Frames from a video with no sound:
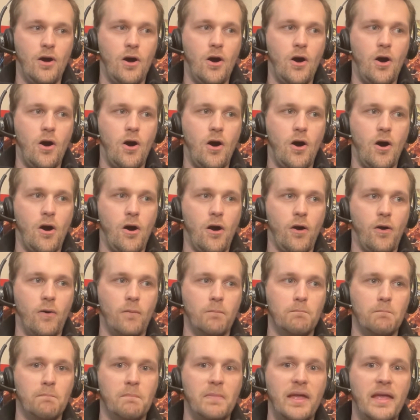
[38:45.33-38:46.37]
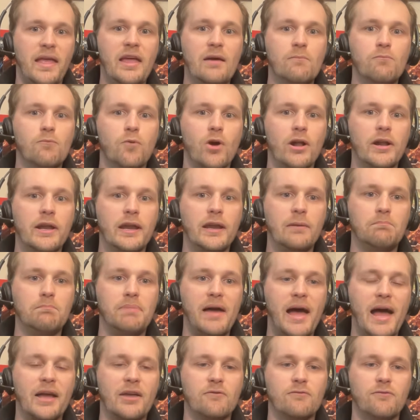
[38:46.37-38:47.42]
are him running
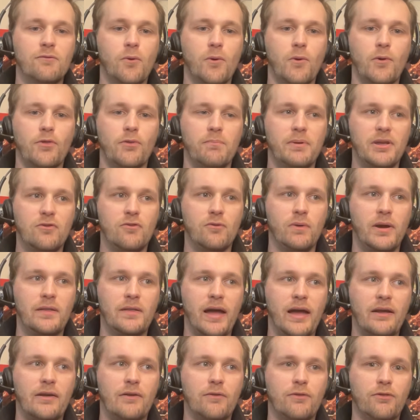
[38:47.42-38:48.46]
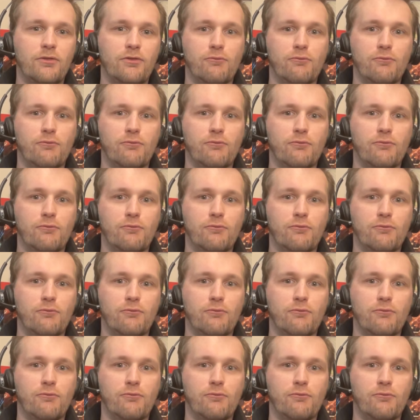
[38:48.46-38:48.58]
back and forth between like